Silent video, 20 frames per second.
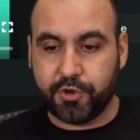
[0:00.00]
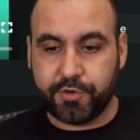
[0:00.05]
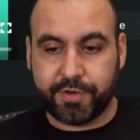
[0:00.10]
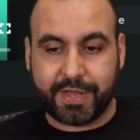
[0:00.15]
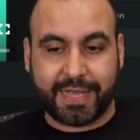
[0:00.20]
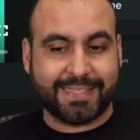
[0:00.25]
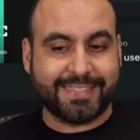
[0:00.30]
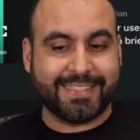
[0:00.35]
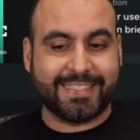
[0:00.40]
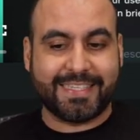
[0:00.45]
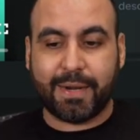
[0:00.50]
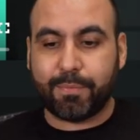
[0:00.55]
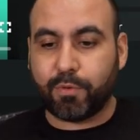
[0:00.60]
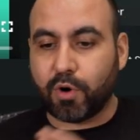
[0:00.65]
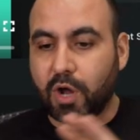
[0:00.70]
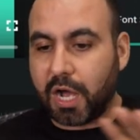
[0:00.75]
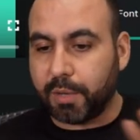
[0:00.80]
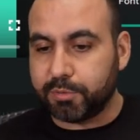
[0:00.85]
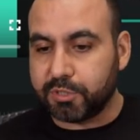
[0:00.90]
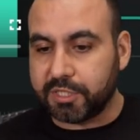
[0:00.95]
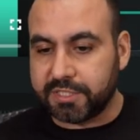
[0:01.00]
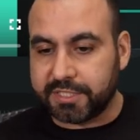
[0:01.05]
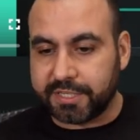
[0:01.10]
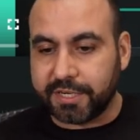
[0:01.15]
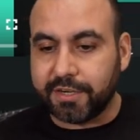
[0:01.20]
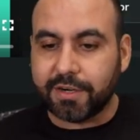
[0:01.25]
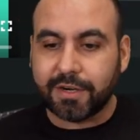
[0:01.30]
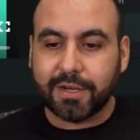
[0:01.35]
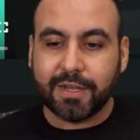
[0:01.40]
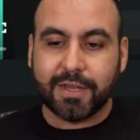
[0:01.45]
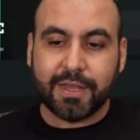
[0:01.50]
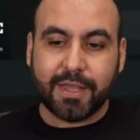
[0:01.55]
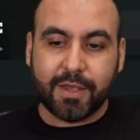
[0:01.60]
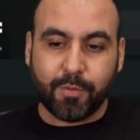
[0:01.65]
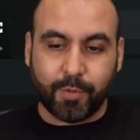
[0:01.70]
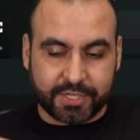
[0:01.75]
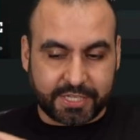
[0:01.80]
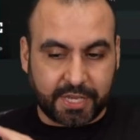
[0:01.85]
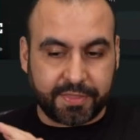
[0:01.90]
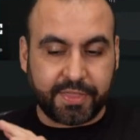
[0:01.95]
You got several options here
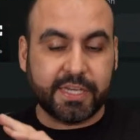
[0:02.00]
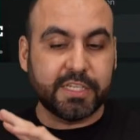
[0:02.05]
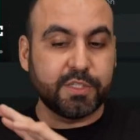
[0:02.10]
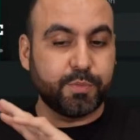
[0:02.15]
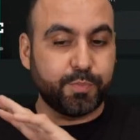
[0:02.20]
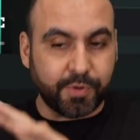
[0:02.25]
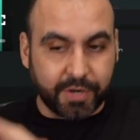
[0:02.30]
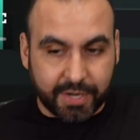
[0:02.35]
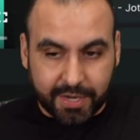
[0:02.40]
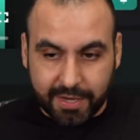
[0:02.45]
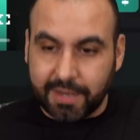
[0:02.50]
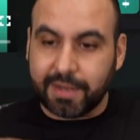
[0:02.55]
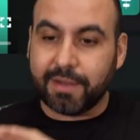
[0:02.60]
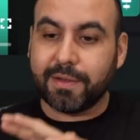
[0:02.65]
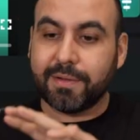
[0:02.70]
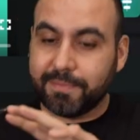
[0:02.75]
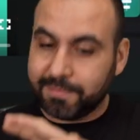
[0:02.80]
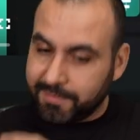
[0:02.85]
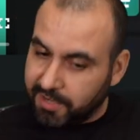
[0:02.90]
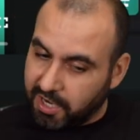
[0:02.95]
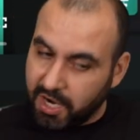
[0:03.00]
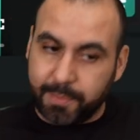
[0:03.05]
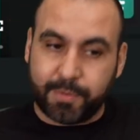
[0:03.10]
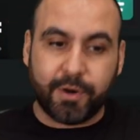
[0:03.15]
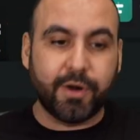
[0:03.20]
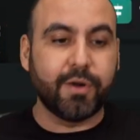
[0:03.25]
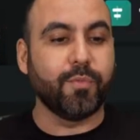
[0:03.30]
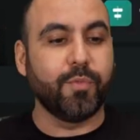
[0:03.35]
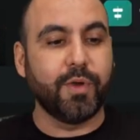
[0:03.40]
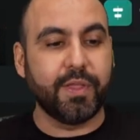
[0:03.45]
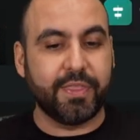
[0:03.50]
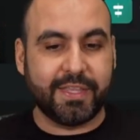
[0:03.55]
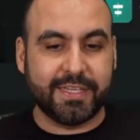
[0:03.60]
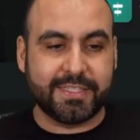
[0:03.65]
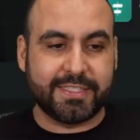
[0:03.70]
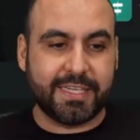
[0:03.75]
which I think is pretty covered with this